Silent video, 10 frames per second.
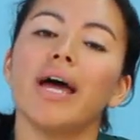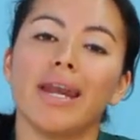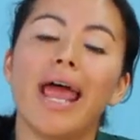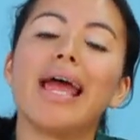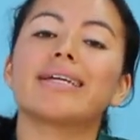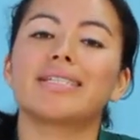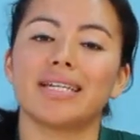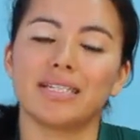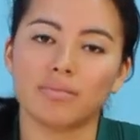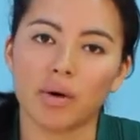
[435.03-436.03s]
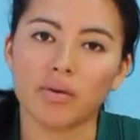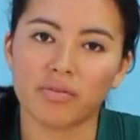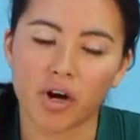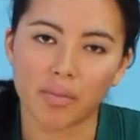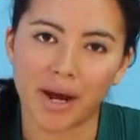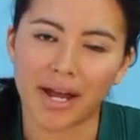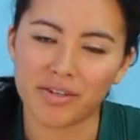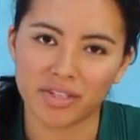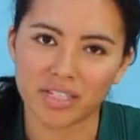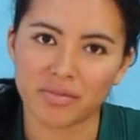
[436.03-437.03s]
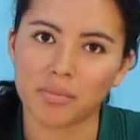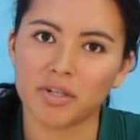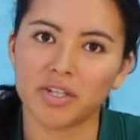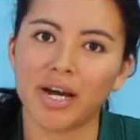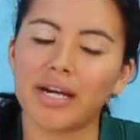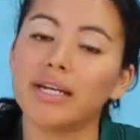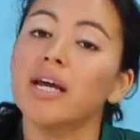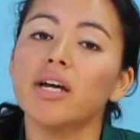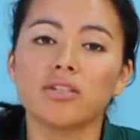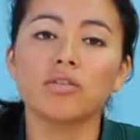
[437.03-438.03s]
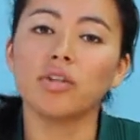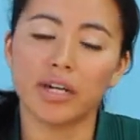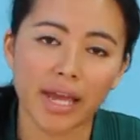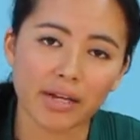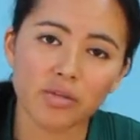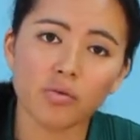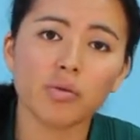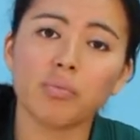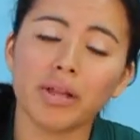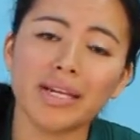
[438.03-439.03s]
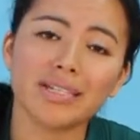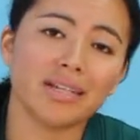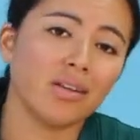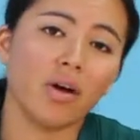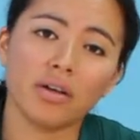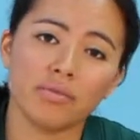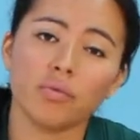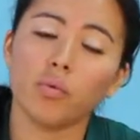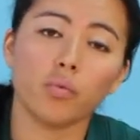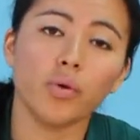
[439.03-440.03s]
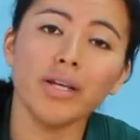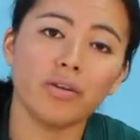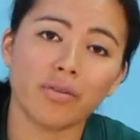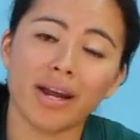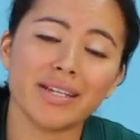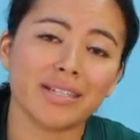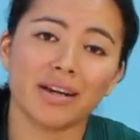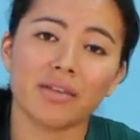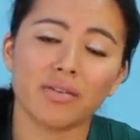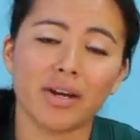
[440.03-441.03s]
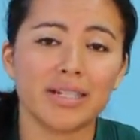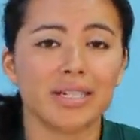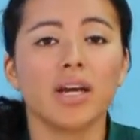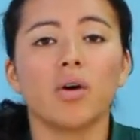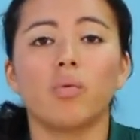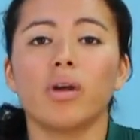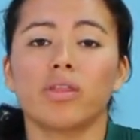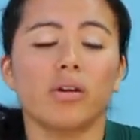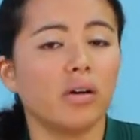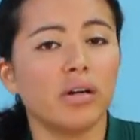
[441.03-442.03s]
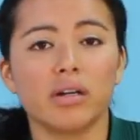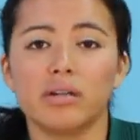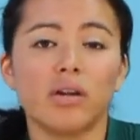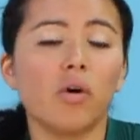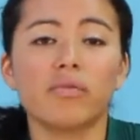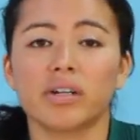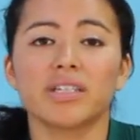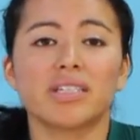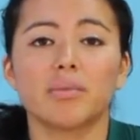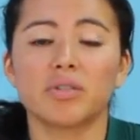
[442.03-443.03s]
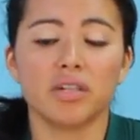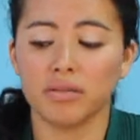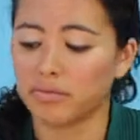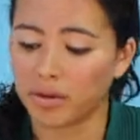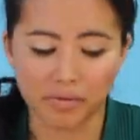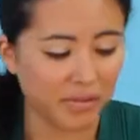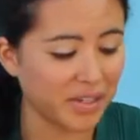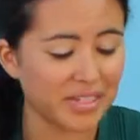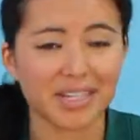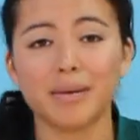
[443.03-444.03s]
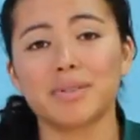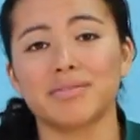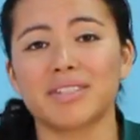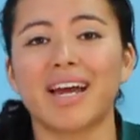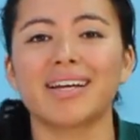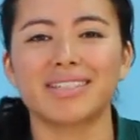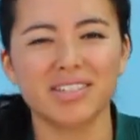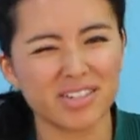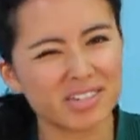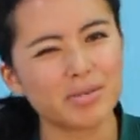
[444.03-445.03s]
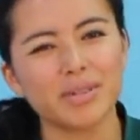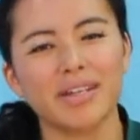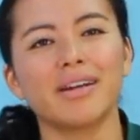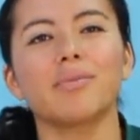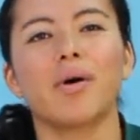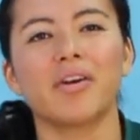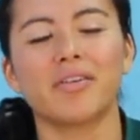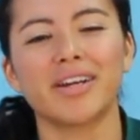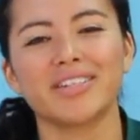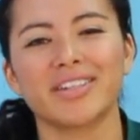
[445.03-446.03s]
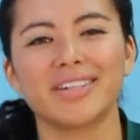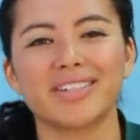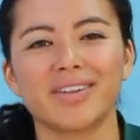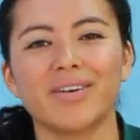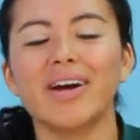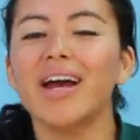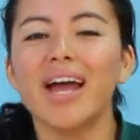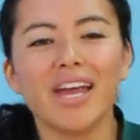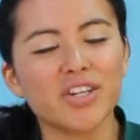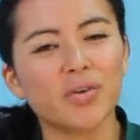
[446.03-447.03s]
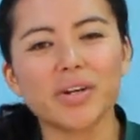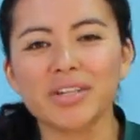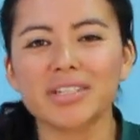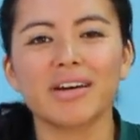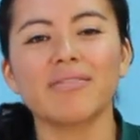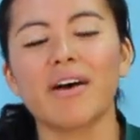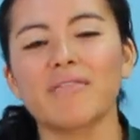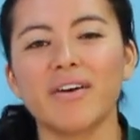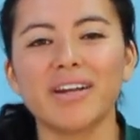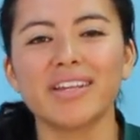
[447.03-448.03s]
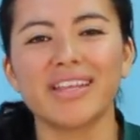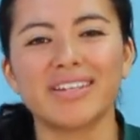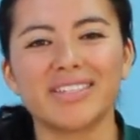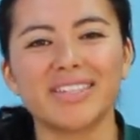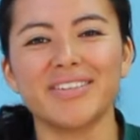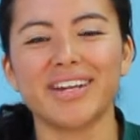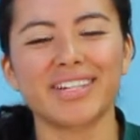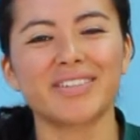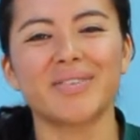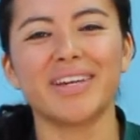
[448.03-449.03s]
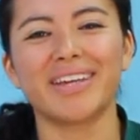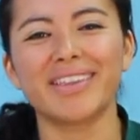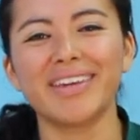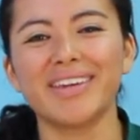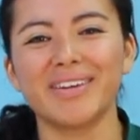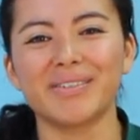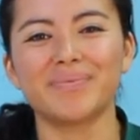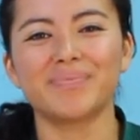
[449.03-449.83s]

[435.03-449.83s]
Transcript: an excess amount of carbohydrates from your diet. So again, don't replace a lot of wheat grains and other grains with an overconsumption of these types of snacks. It's just to be done in moderation. So enjoy yourself, have fun, and then I'll see you next week. Thank you.